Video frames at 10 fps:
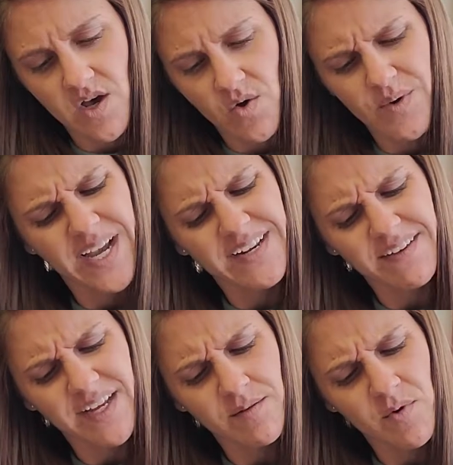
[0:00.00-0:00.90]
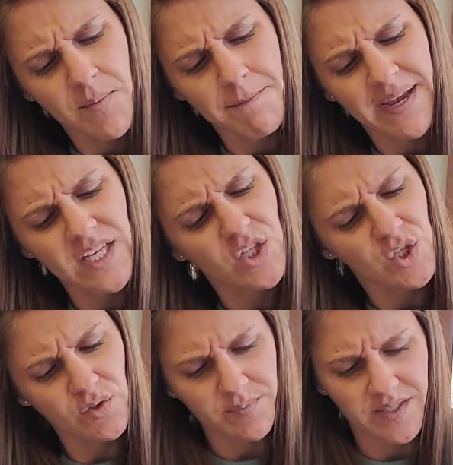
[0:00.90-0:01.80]
What kind of animal might
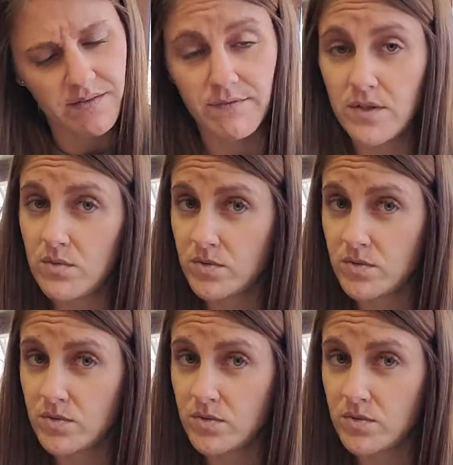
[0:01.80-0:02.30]
you be, if you